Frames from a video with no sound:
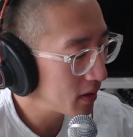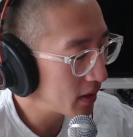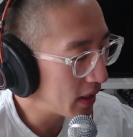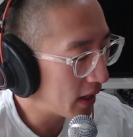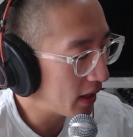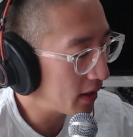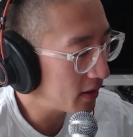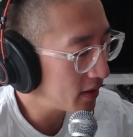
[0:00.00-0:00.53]

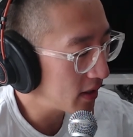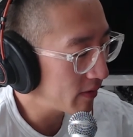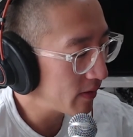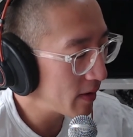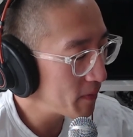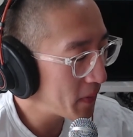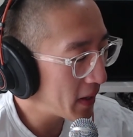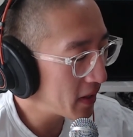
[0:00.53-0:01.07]
Yeah, if
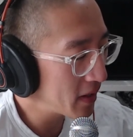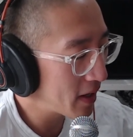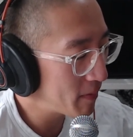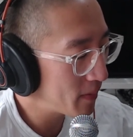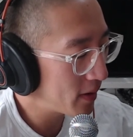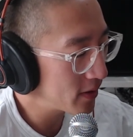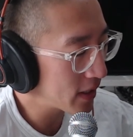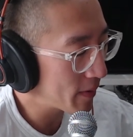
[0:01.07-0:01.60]
I'm paying that
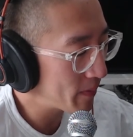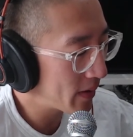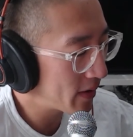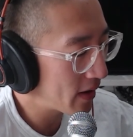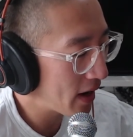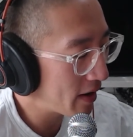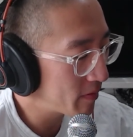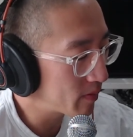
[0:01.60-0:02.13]
much, I better
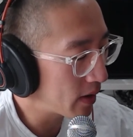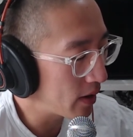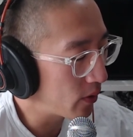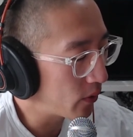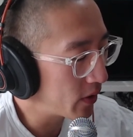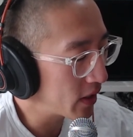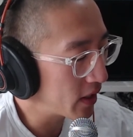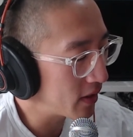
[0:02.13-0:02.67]
have
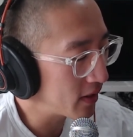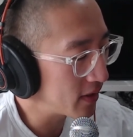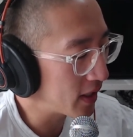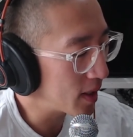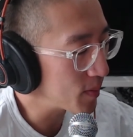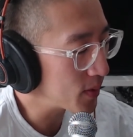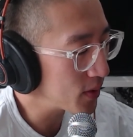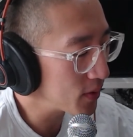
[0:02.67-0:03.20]
priority in the
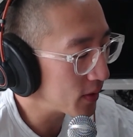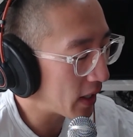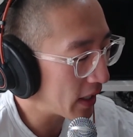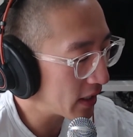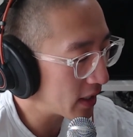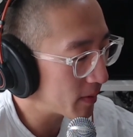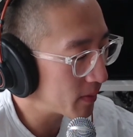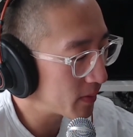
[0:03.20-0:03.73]
debut
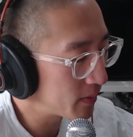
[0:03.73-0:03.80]
lineup.